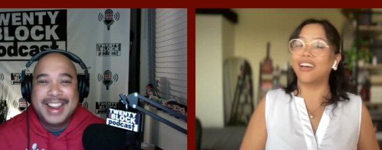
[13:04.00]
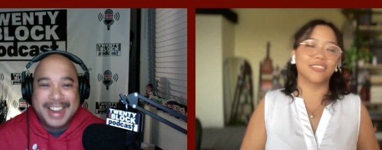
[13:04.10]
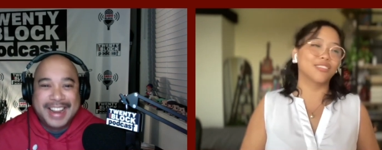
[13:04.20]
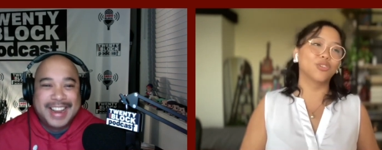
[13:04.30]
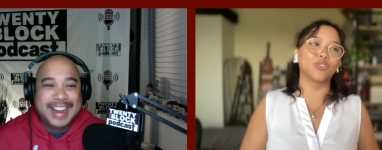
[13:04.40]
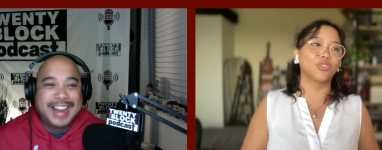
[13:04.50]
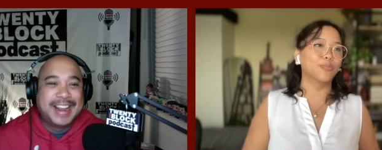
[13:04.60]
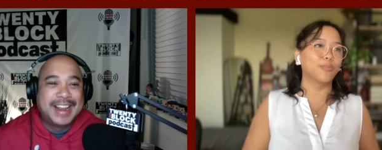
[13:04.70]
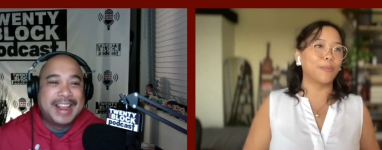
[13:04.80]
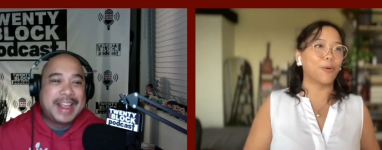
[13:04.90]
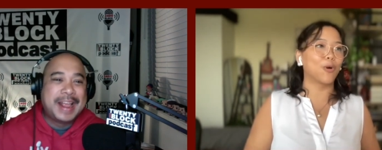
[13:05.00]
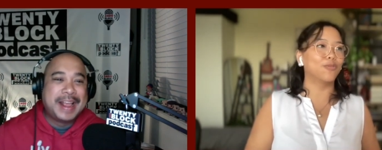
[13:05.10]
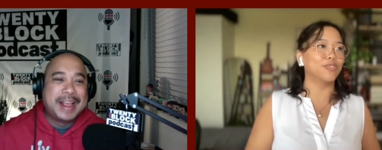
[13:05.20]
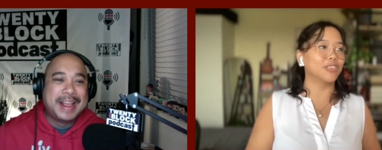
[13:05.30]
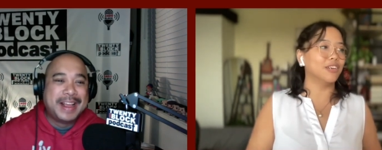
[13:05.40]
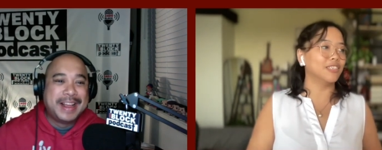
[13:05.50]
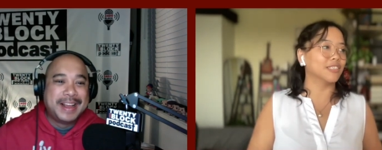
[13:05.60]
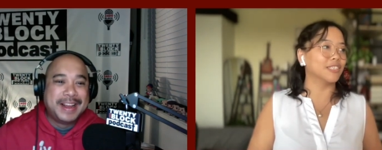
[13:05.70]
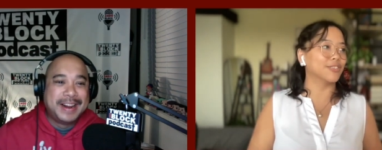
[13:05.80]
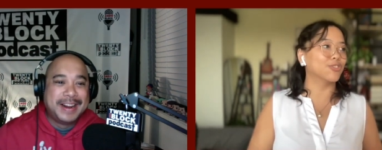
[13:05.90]
Speaker 1: You're my perfect
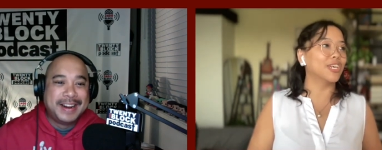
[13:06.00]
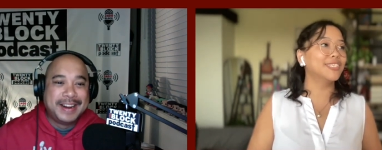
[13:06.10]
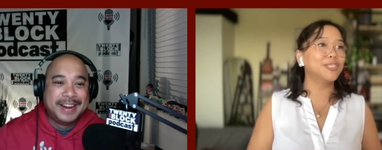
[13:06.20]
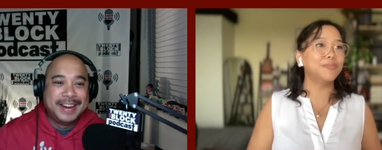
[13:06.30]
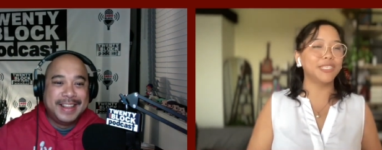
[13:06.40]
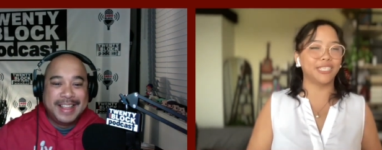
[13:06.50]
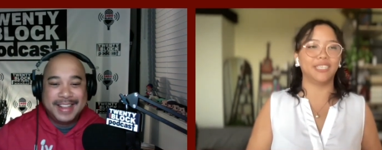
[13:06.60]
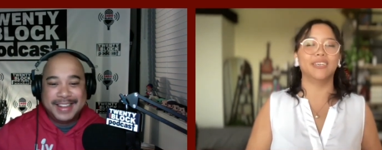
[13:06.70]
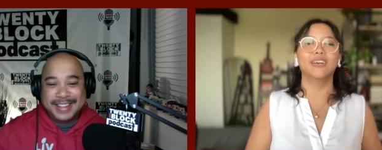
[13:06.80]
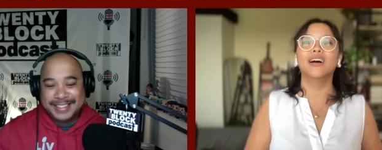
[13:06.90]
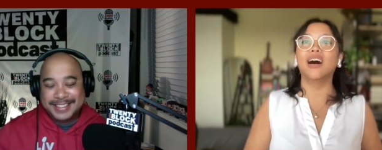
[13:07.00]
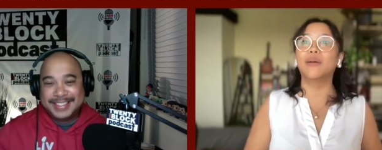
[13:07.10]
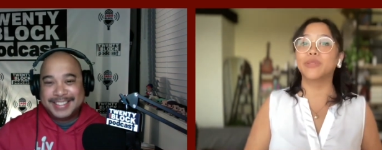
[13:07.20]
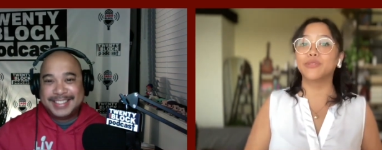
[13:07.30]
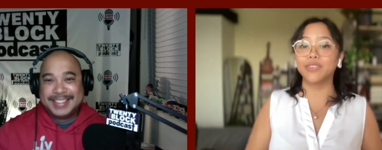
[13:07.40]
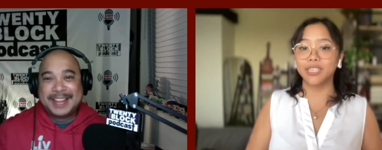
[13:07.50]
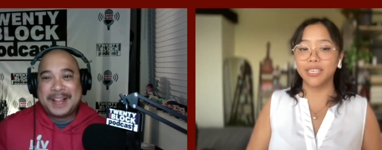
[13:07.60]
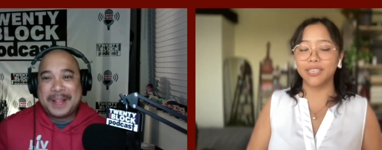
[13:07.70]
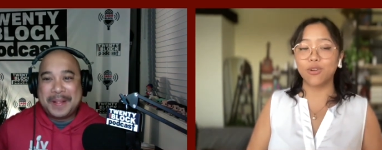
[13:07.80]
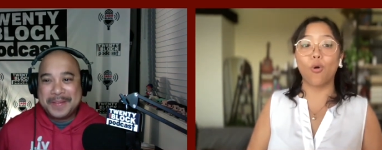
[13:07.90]
audience then. So ChatGPT, at the
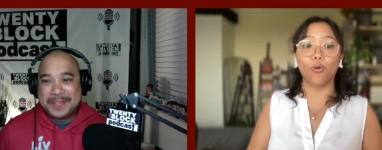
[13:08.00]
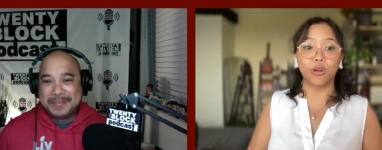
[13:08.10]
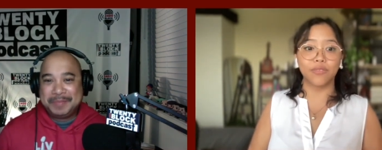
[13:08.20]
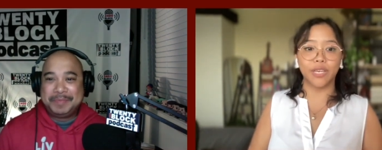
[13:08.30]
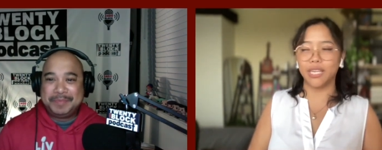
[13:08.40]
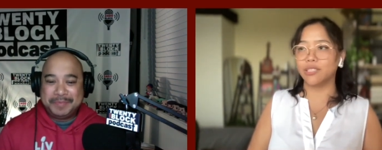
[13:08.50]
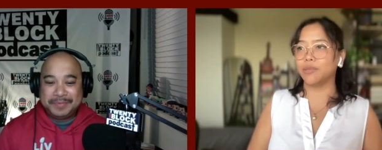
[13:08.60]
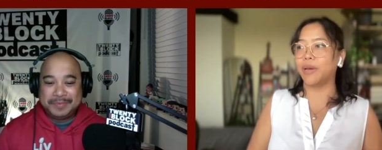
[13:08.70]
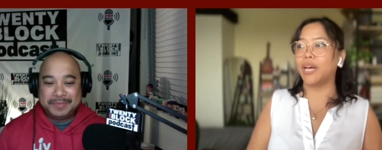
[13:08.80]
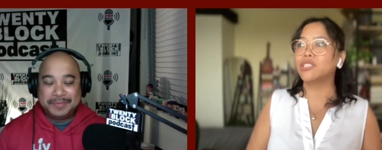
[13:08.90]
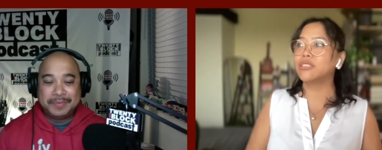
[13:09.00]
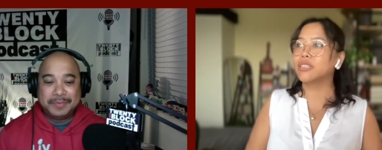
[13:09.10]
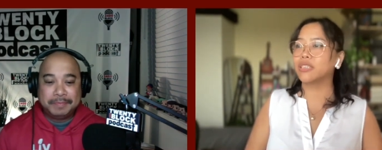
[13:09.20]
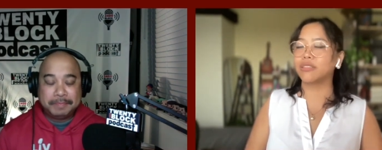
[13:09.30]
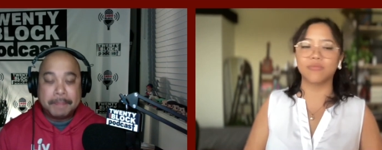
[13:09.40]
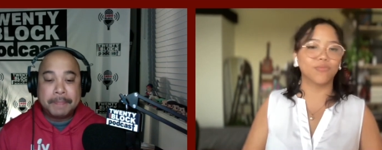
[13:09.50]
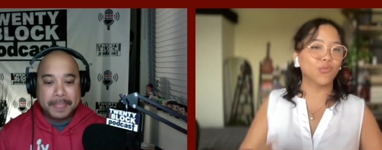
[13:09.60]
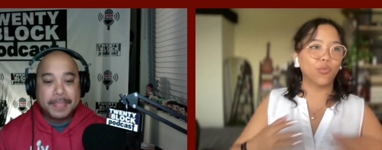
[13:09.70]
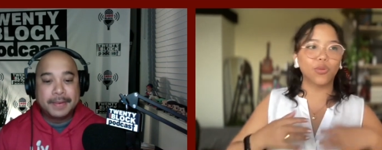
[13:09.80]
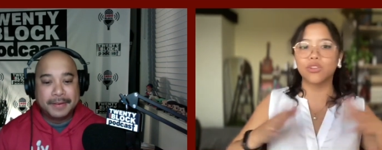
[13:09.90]
very core of it is, imagine like
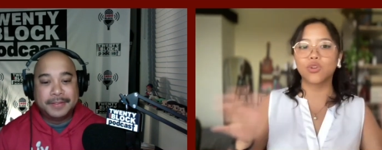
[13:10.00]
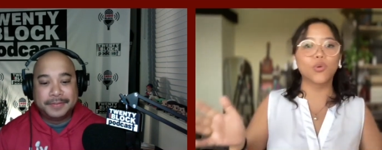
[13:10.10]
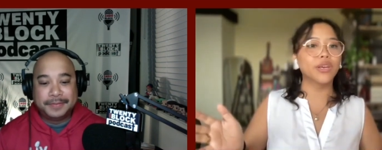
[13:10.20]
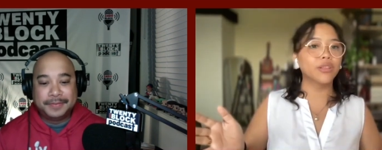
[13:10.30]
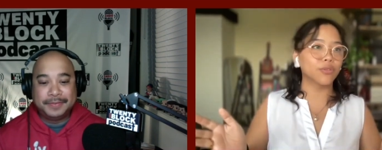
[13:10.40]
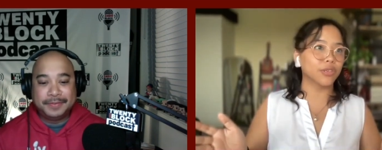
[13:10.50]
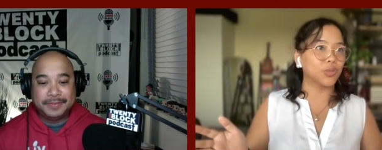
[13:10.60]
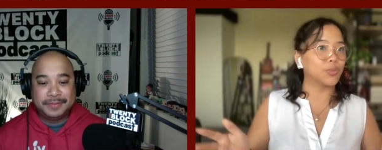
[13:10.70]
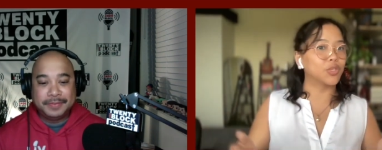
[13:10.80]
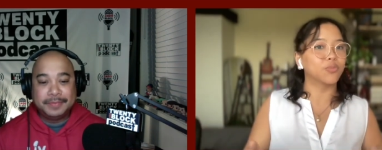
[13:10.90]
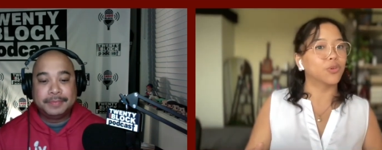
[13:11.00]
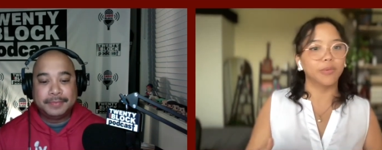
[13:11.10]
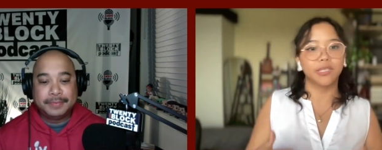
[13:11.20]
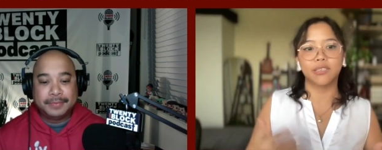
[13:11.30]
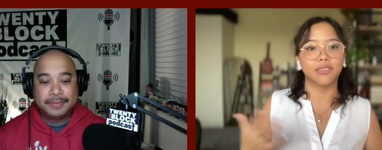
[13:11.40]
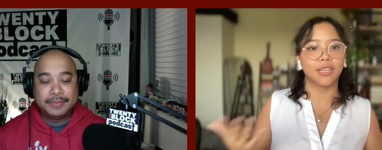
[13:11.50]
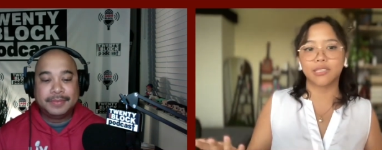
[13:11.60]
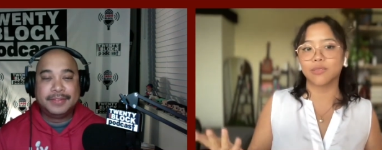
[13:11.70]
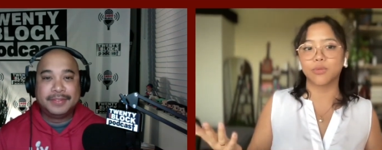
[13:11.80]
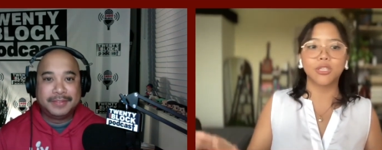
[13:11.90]
when you're going through customer support, basically in the
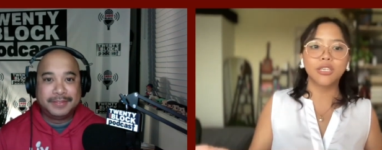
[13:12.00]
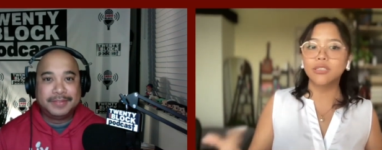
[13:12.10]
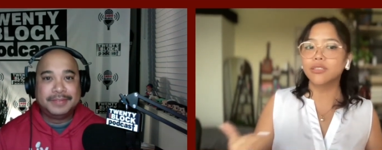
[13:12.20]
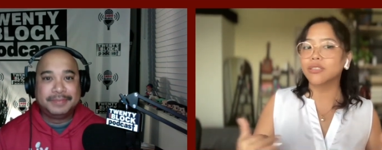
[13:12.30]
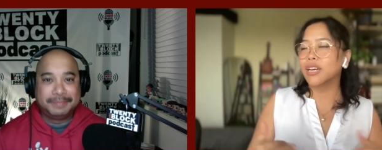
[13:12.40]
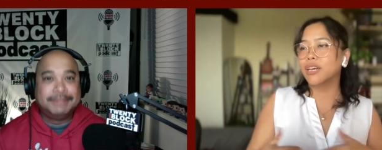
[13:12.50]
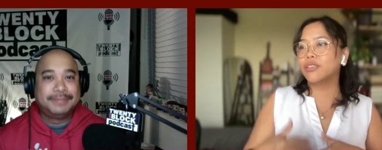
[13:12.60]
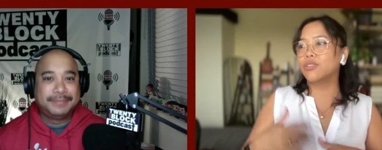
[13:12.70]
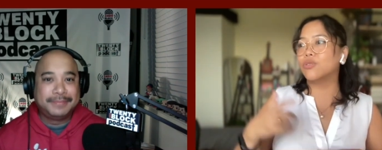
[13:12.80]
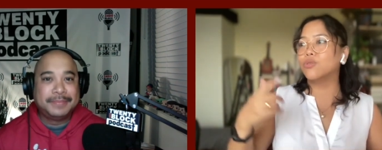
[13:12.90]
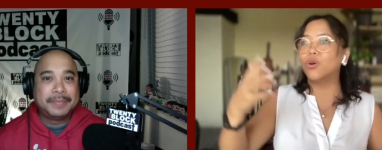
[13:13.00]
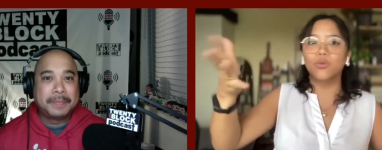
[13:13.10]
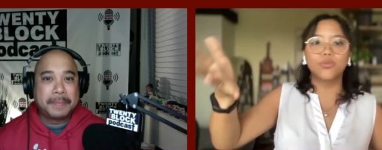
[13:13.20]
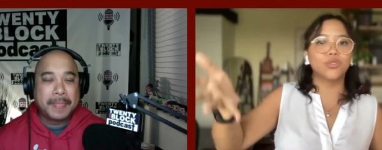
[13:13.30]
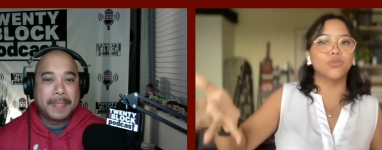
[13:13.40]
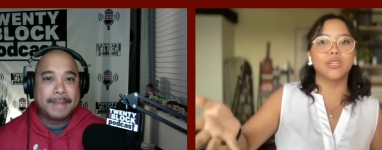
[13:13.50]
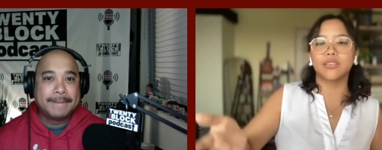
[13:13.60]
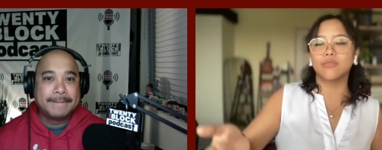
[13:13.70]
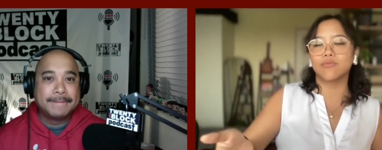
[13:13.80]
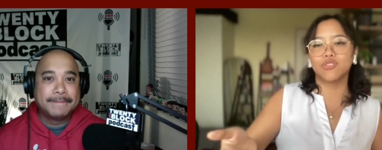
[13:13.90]
last couple of years, you go to
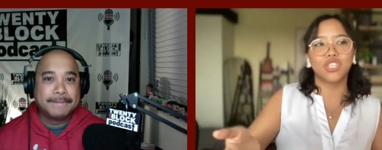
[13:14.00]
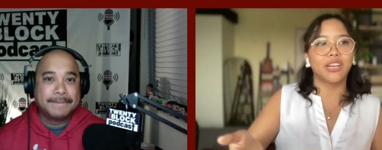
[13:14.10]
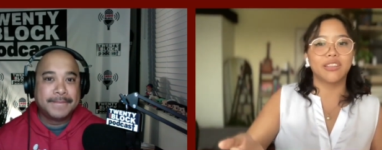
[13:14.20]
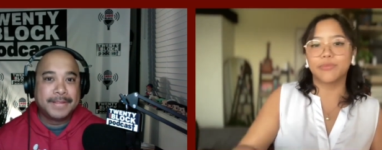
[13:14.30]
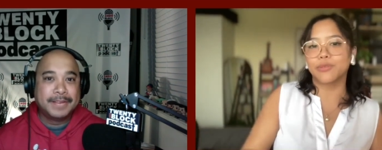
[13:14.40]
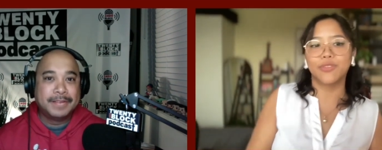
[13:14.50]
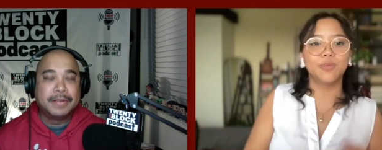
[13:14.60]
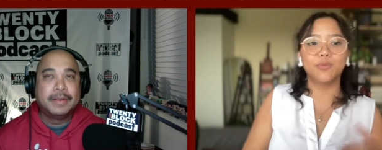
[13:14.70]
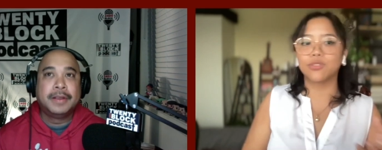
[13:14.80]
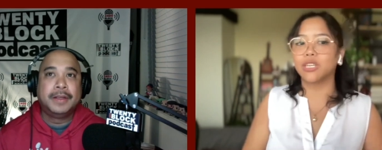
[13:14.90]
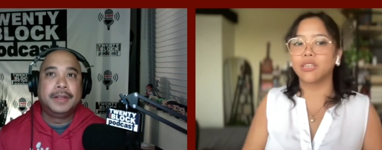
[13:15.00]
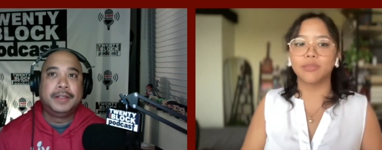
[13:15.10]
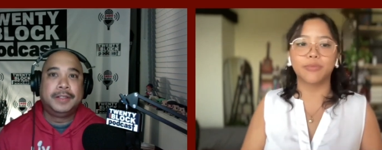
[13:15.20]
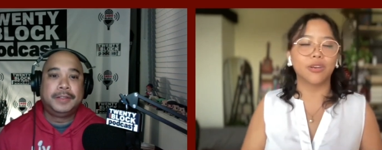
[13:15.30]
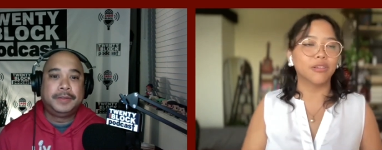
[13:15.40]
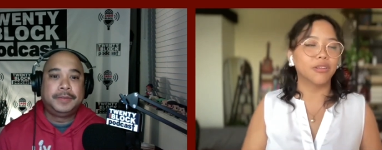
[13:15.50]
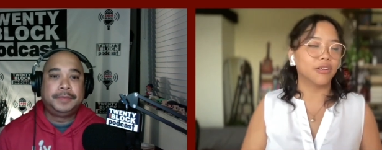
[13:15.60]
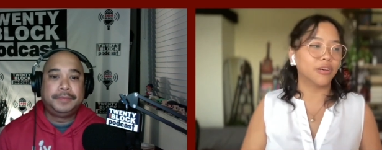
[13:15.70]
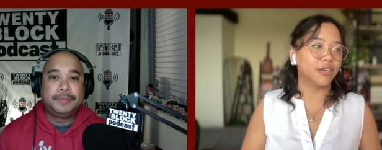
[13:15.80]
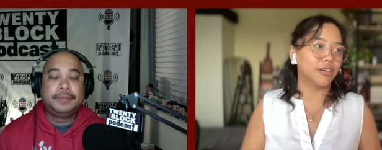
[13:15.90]
like chatting them on Facebook, chatting them on
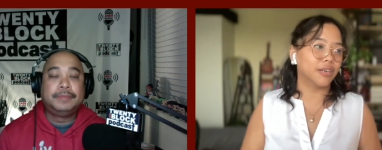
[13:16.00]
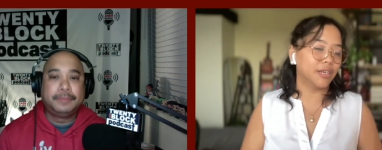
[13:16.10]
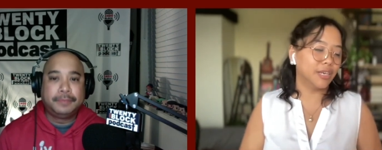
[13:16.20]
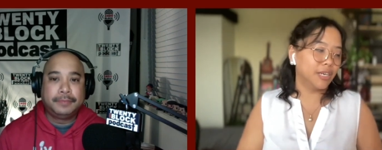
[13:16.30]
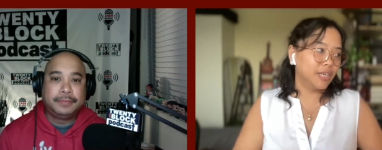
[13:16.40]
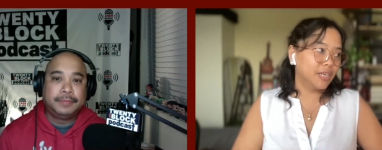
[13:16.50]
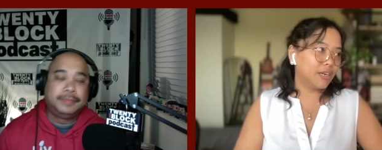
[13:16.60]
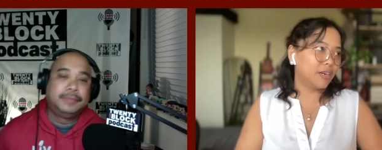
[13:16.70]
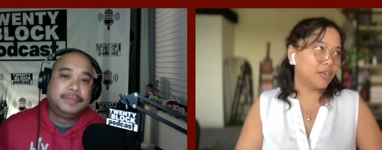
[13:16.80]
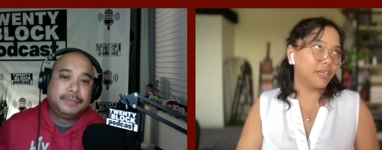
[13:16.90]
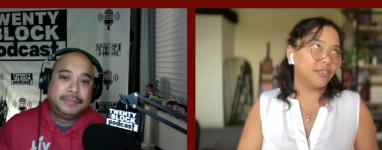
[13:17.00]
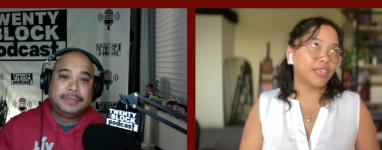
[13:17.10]
and